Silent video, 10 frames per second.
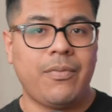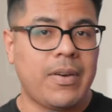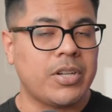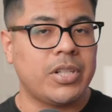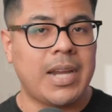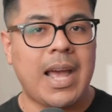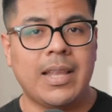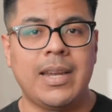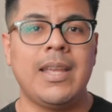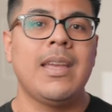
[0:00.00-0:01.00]

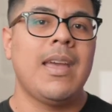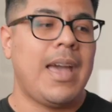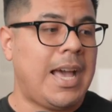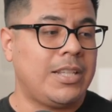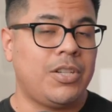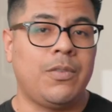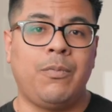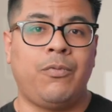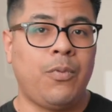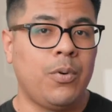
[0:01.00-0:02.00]
functionality as your
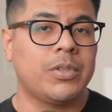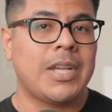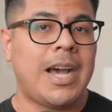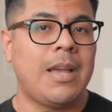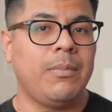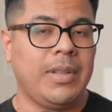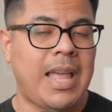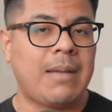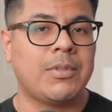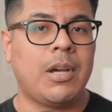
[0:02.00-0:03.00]
full-time
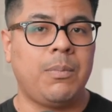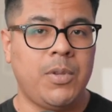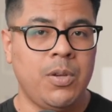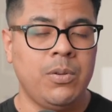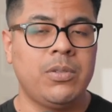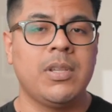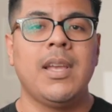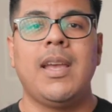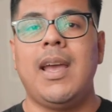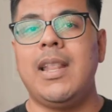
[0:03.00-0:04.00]
laptop use.
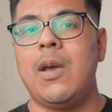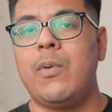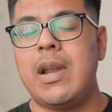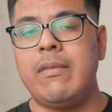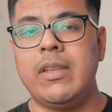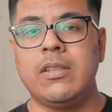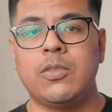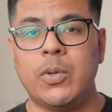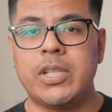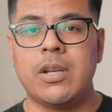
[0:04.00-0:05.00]
And then whenever you
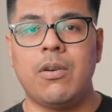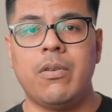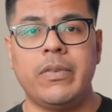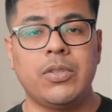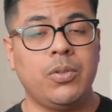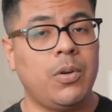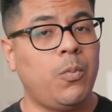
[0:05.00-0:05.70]
switch it over to the